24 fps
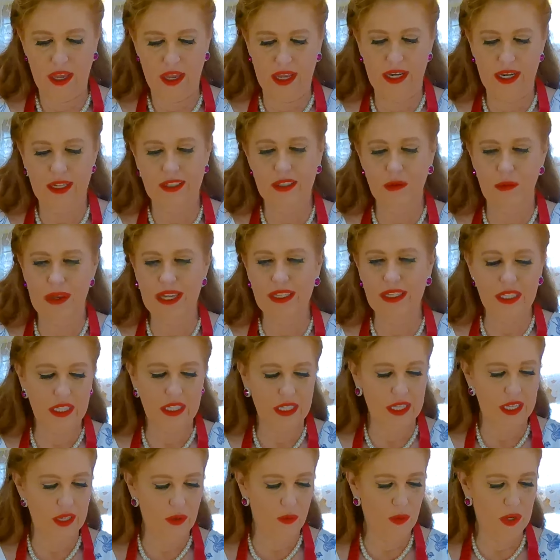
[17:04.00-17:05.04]
And it's amazing
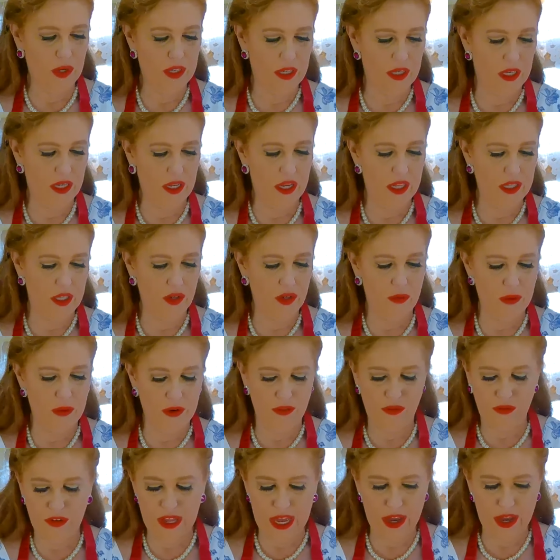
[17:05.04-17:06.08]
like what a little bit
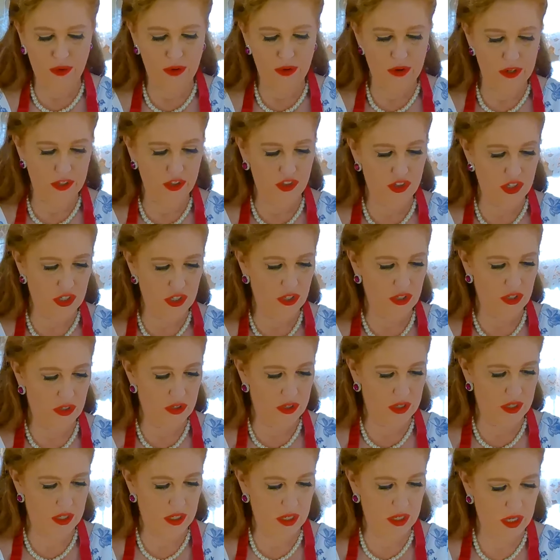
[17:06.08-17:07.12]
of flour and sugar
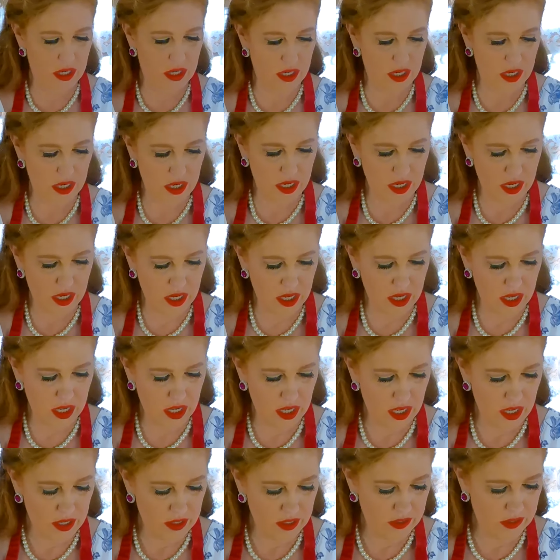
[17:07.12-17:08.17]
and
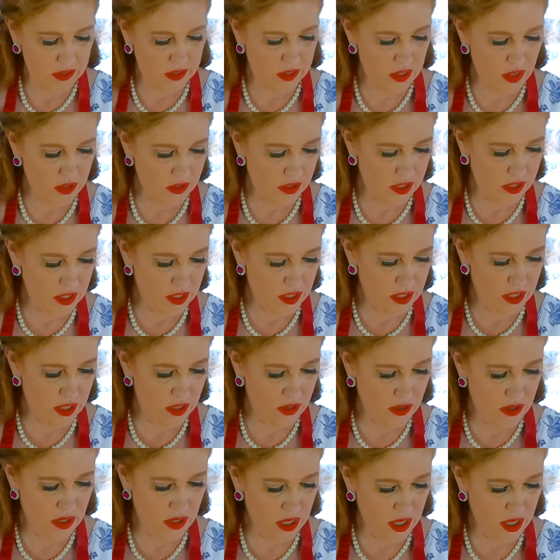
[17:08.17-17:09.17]
salt can do.